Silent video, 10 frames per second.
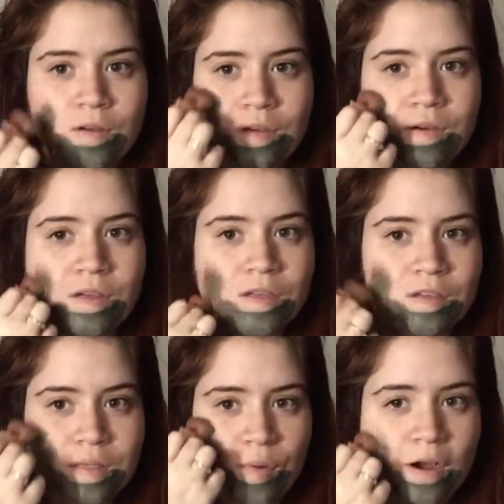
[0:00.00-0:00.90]
you can
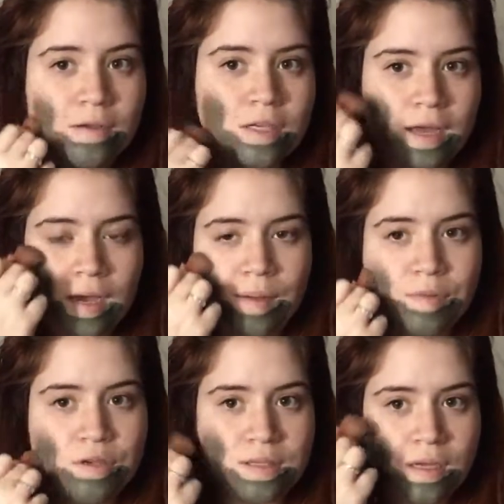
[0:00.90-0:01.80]
use a brush like I'm
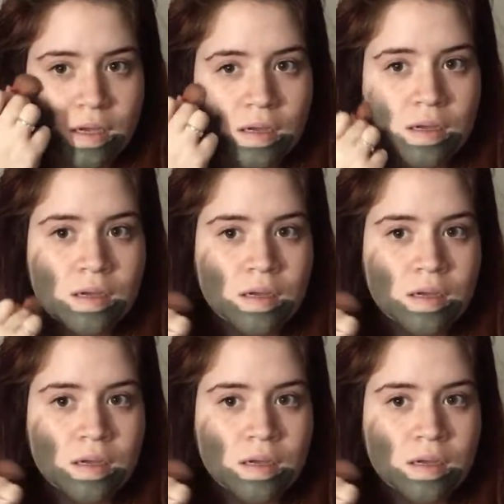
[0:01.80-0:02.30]
using.